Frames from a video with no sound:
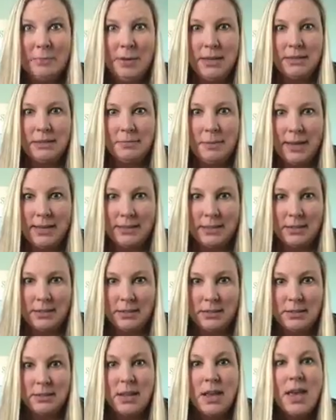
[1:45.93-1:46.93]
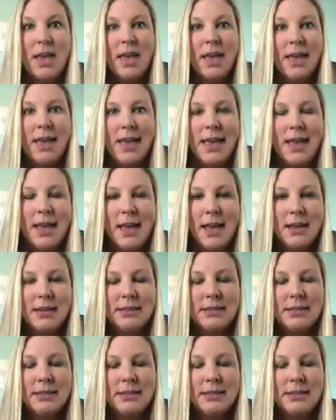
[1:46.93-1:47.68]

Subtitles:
spaces. And